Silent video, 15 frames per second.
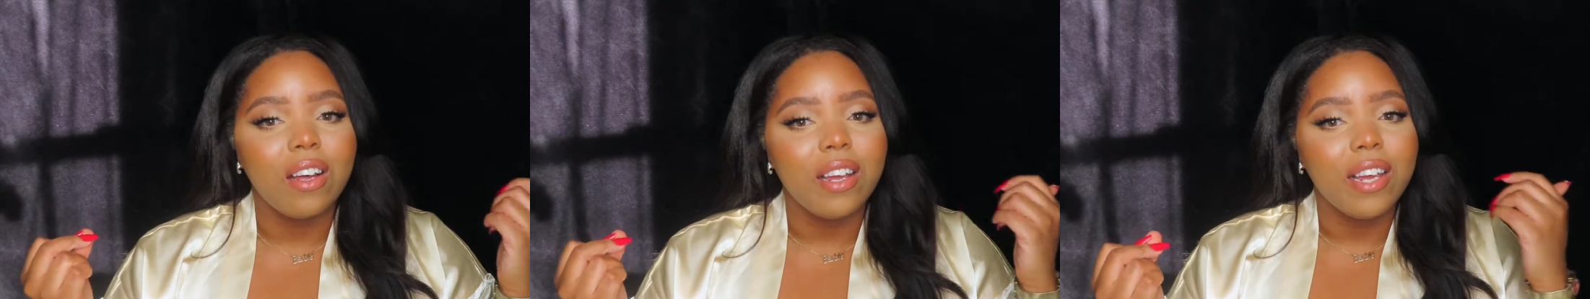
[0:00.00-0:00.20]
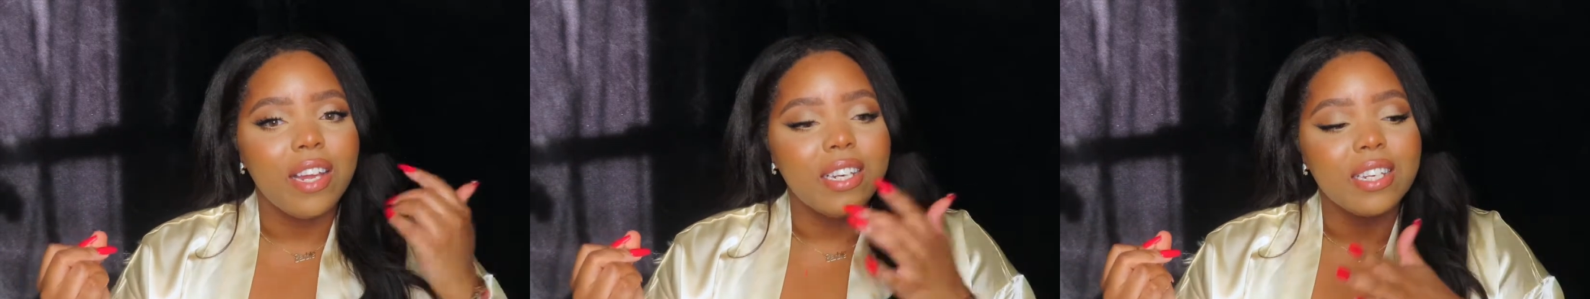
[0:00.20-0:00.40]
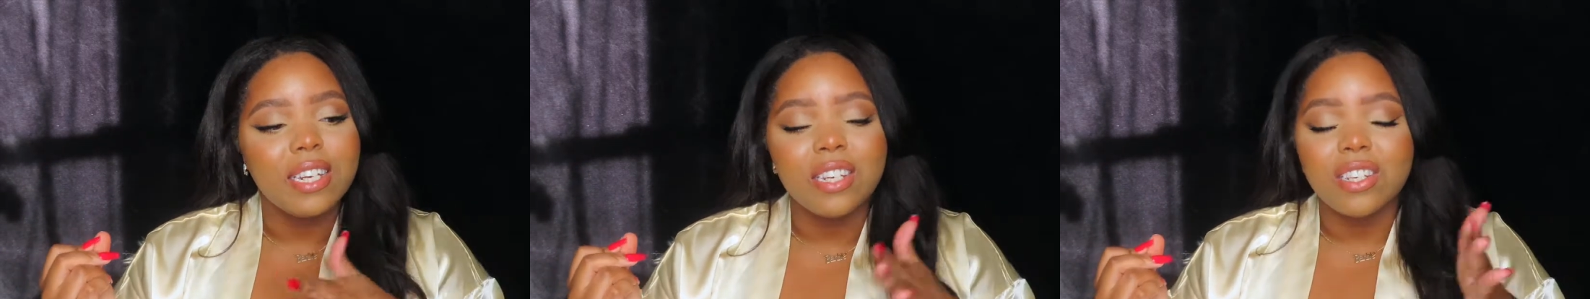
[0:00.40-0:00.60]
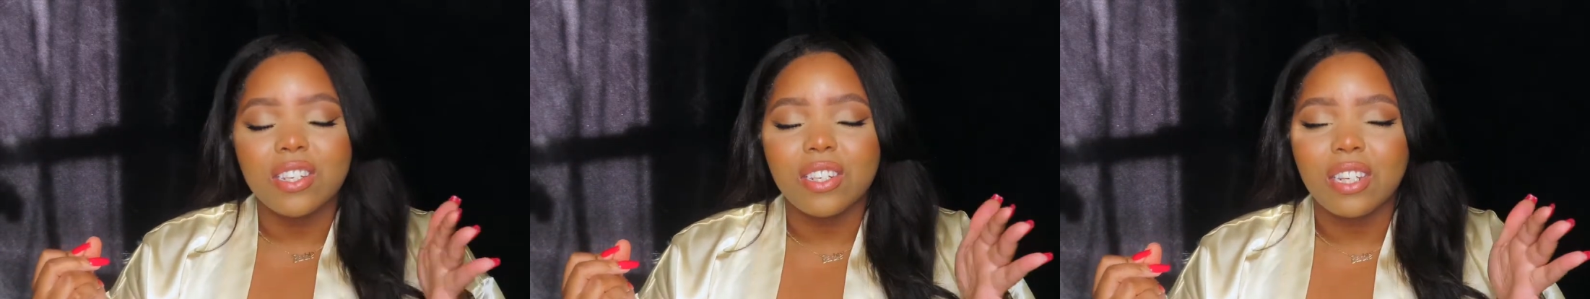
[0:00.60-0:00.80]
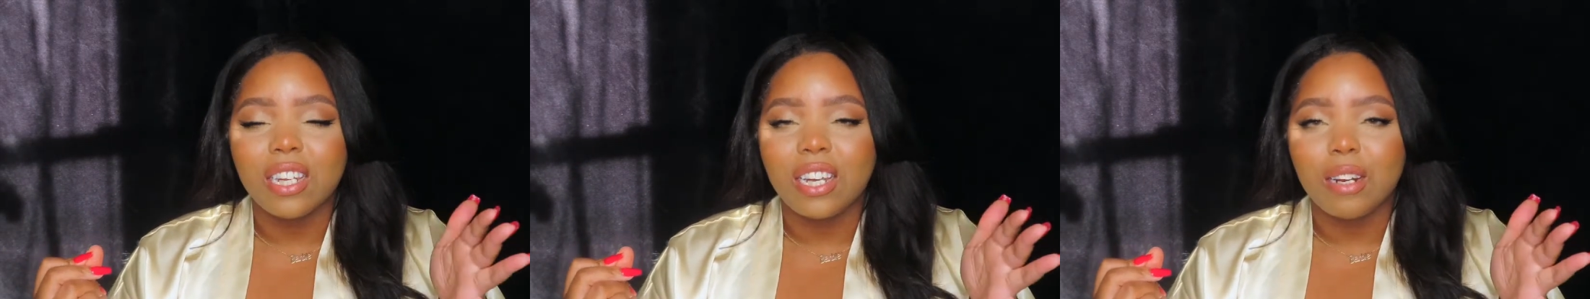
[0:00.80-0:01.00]
it's
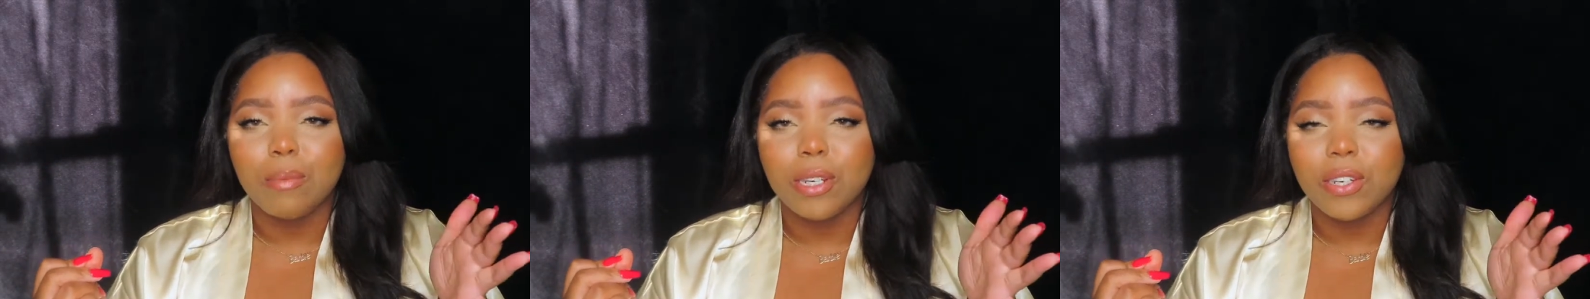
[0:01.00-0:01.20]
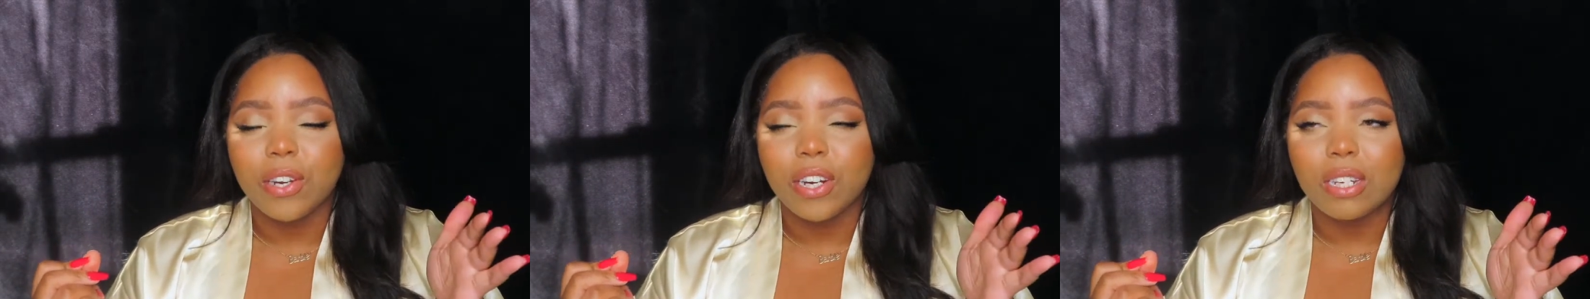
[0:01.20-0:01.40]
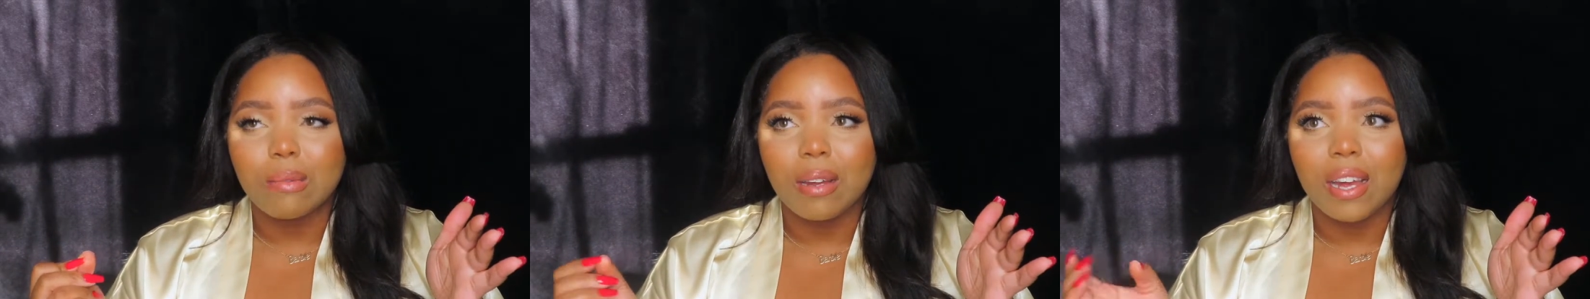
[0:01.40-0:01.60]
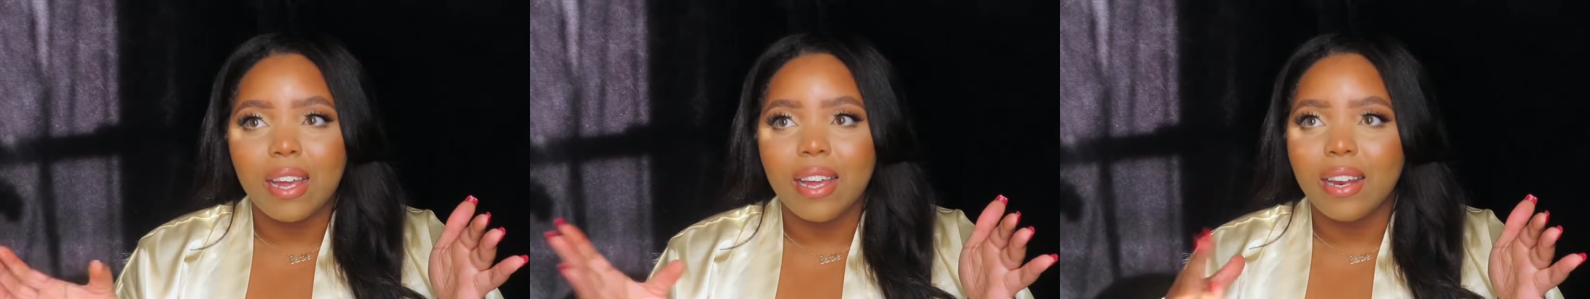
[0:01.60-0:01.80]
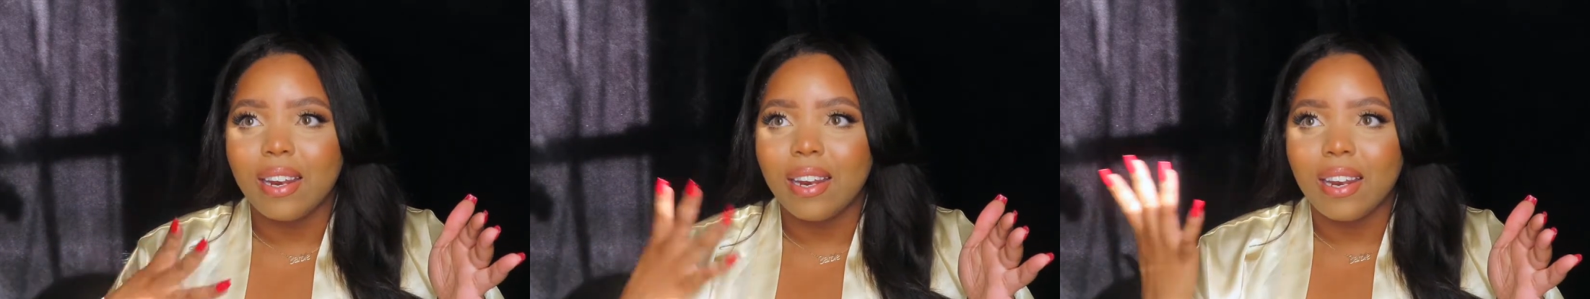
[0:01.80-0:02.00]
instantly going to be a dark spot,
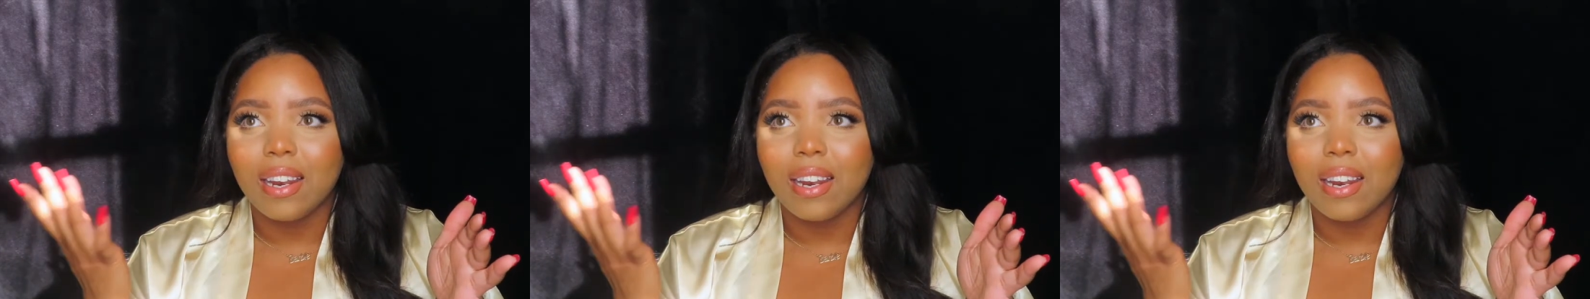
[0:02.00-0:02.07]
and